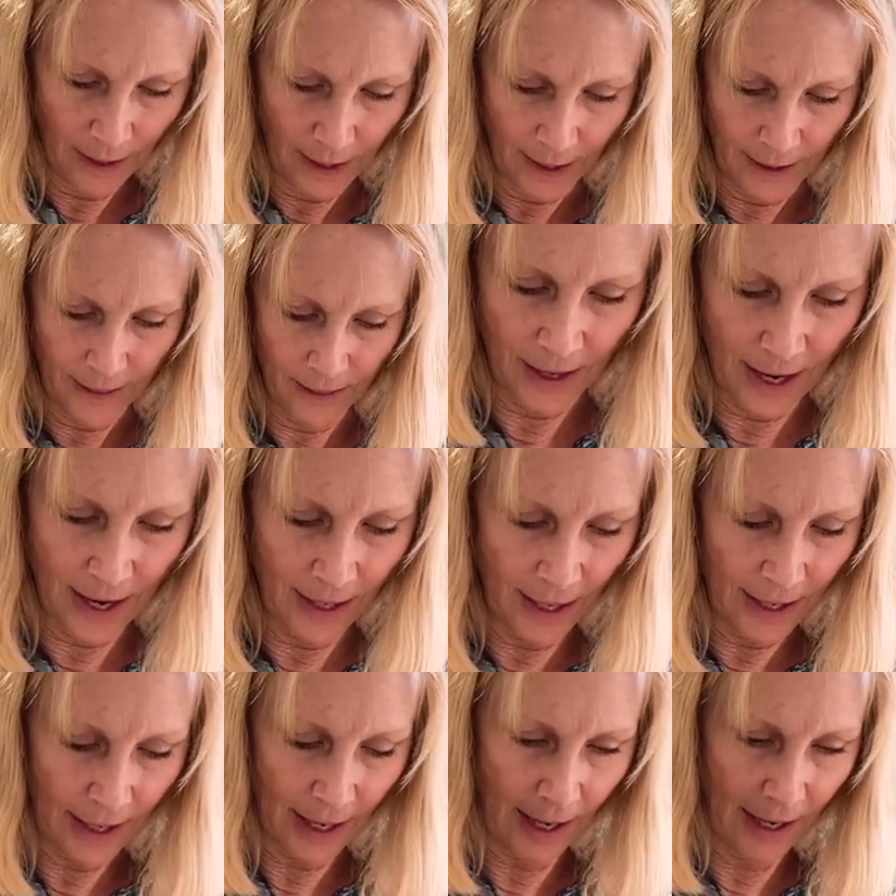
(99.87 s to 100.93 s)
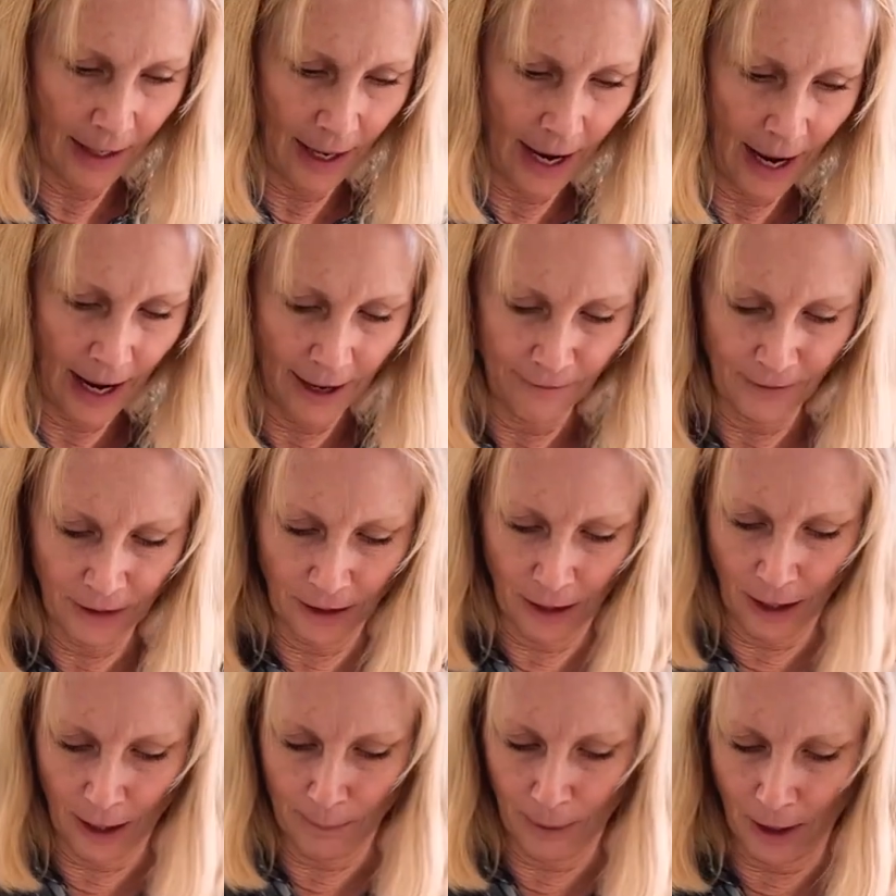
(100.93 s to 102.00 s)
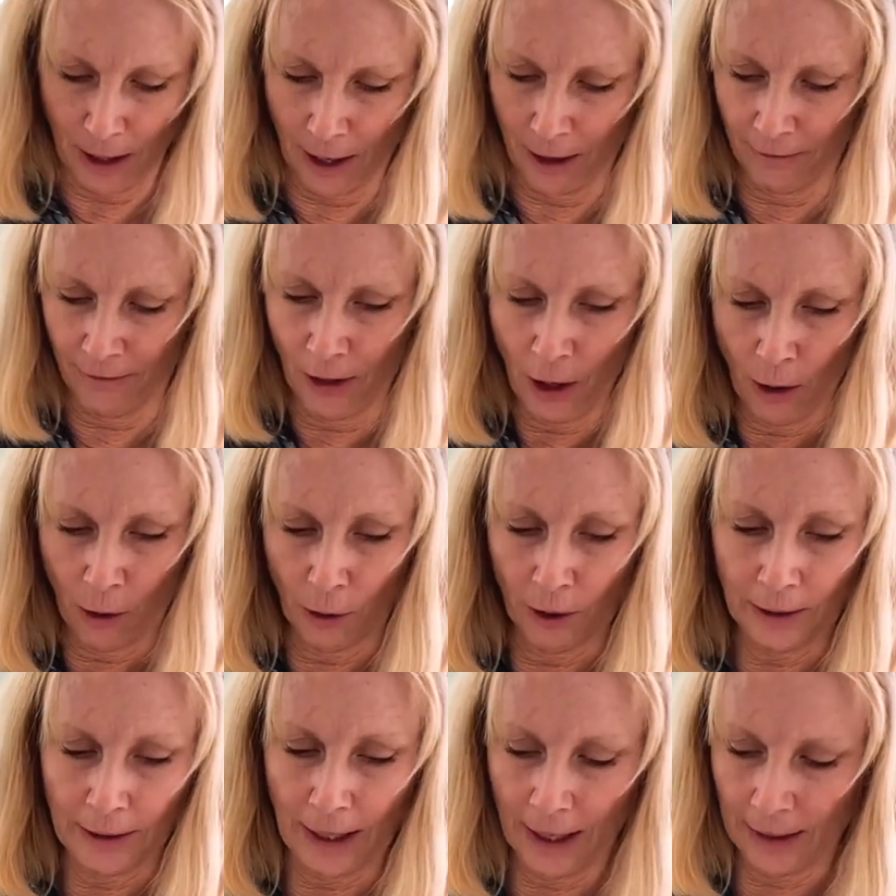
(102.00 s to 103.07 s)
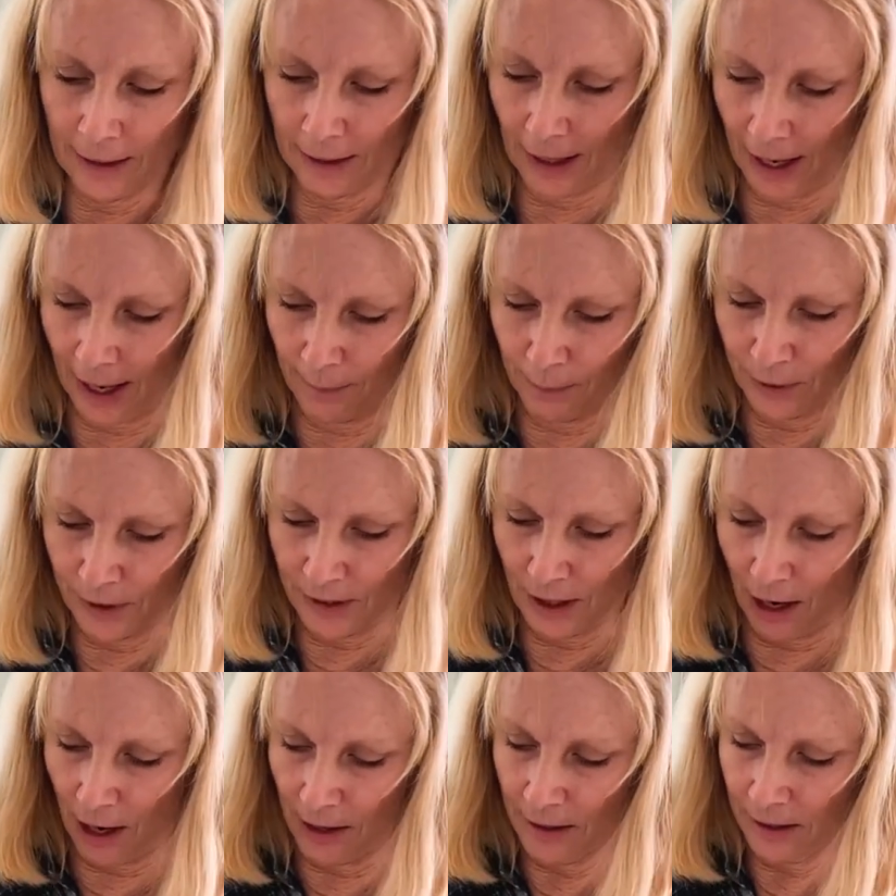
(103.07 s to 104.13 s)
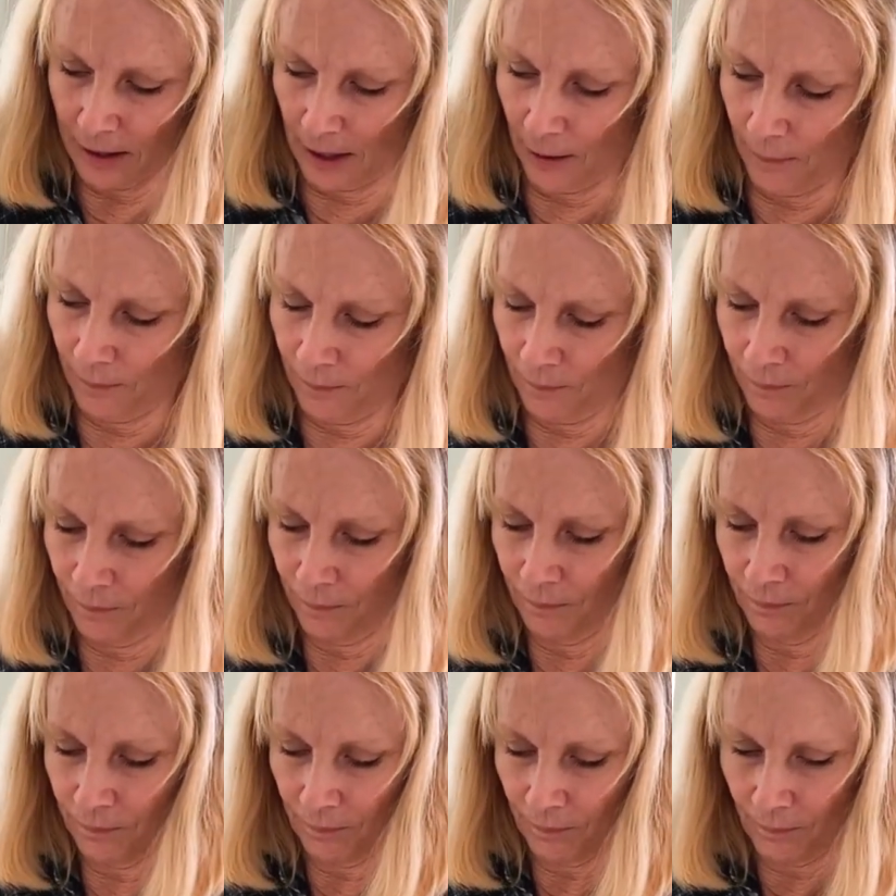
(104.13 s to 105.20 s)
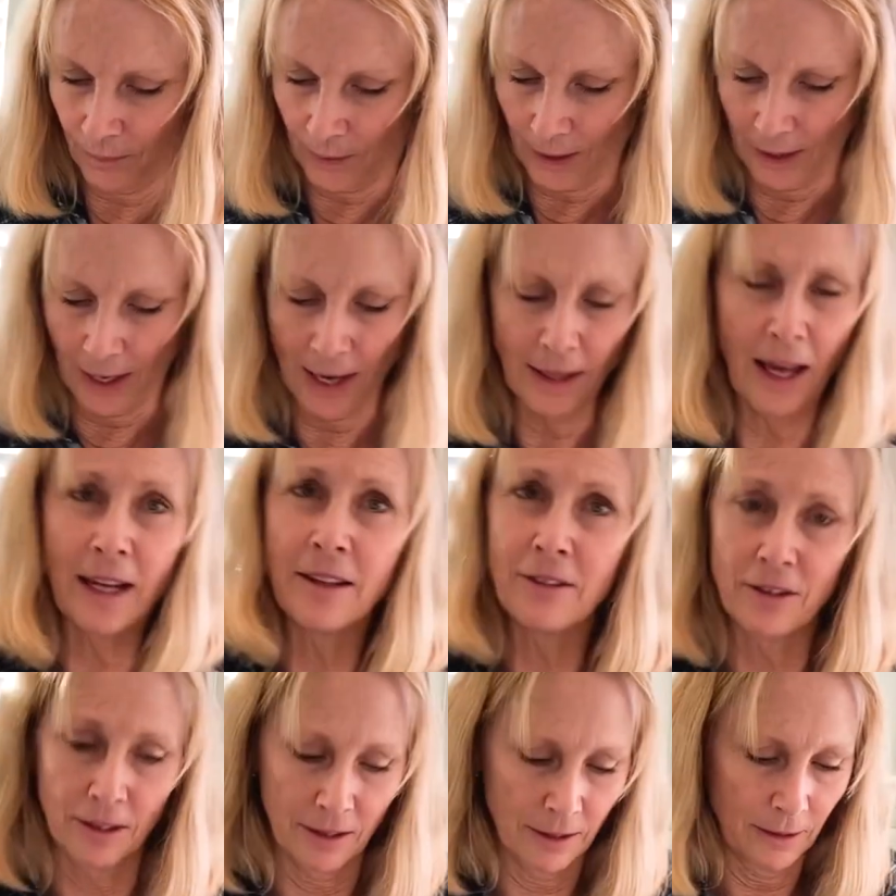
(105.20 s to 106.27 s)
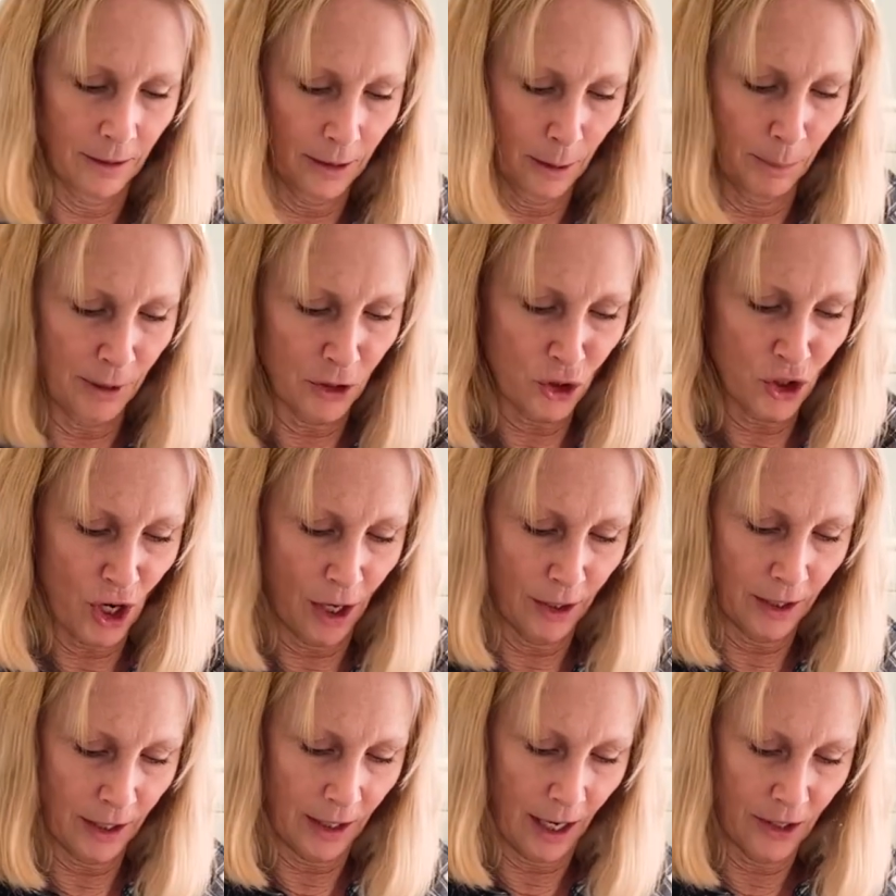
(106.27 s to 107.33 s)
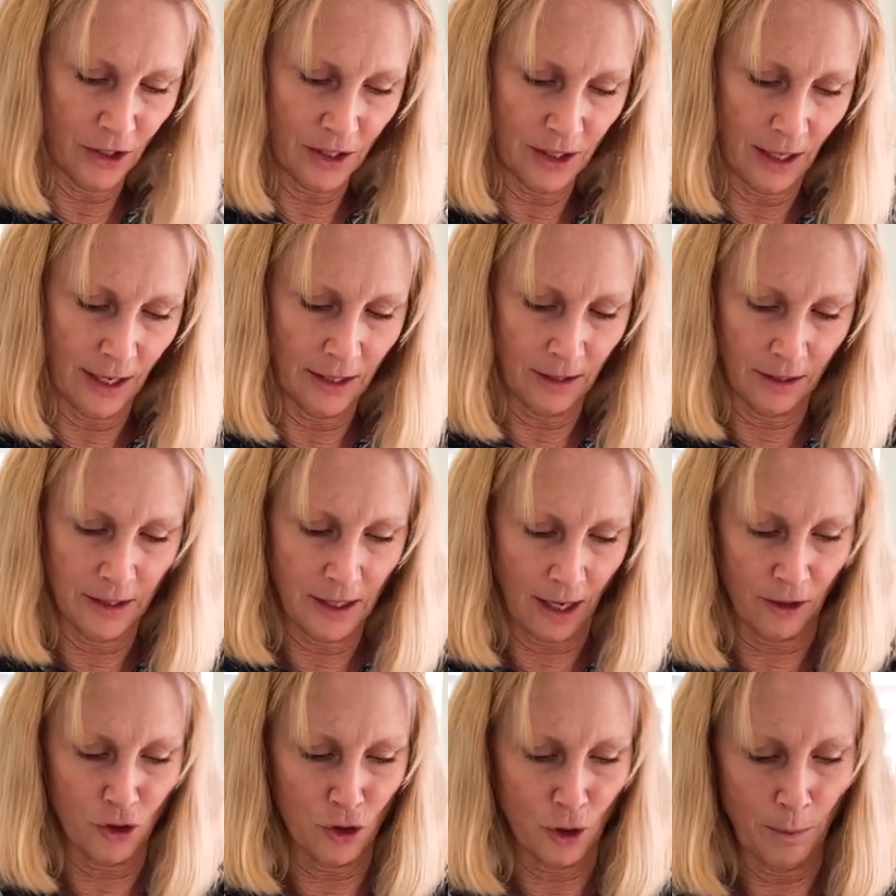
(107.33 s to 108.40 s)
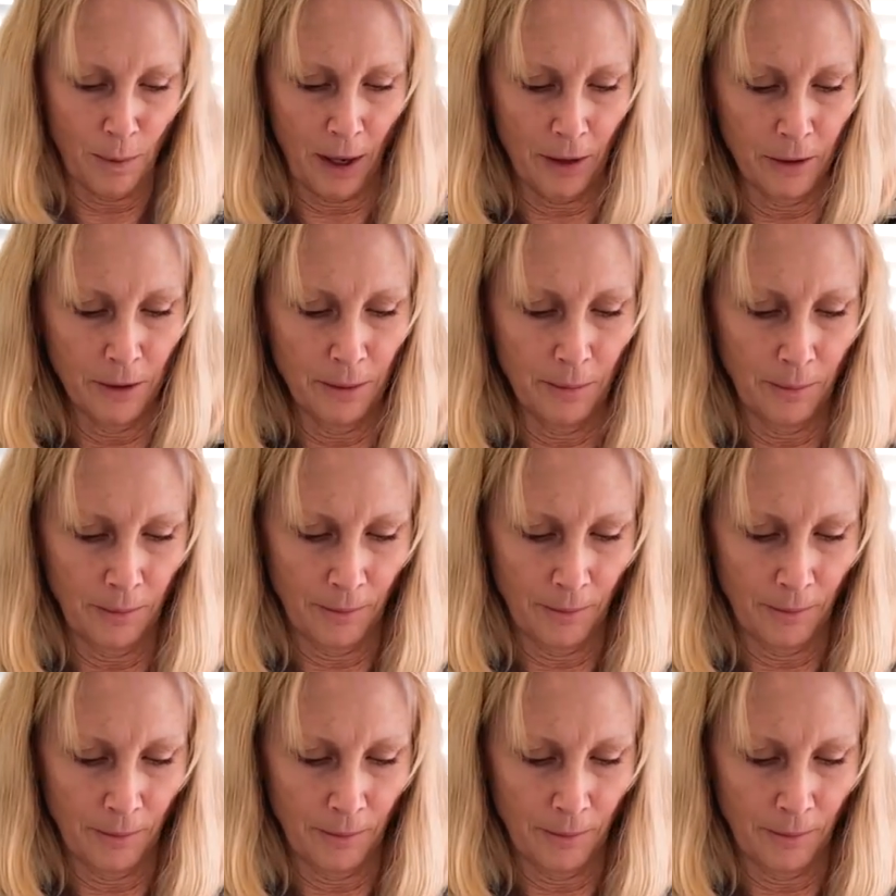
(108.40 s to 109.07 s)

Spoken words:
And then I add a half a cup of organic applesauce. And I like the little bit chunky. I just like the texture better.